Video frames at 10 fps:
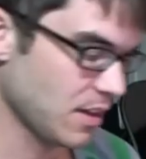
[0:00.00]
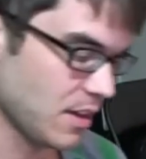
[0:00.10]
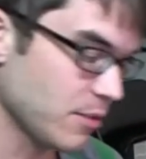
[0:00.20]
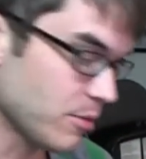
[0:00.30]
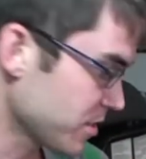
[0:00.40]

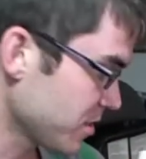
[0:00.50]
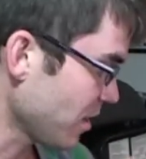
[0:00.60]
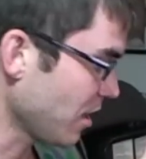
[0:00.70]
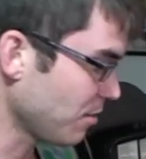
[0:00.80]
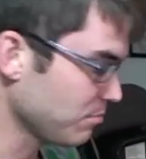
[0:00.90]
Anyways,
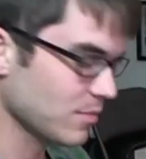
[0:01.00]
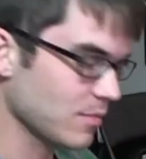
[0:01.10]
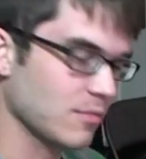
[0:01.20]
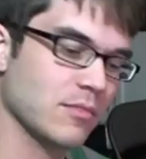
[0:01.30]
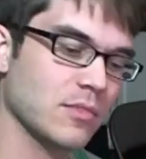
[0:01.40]
um,
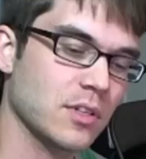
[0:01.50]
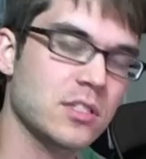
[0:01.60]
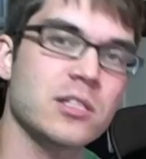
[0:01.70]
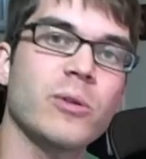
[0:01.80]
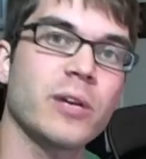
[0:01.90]
Let's
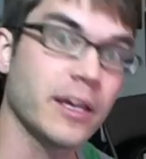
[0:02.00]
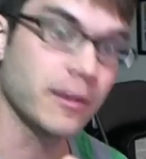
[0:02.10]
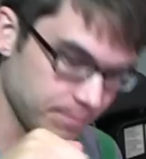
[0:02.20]
see what we get.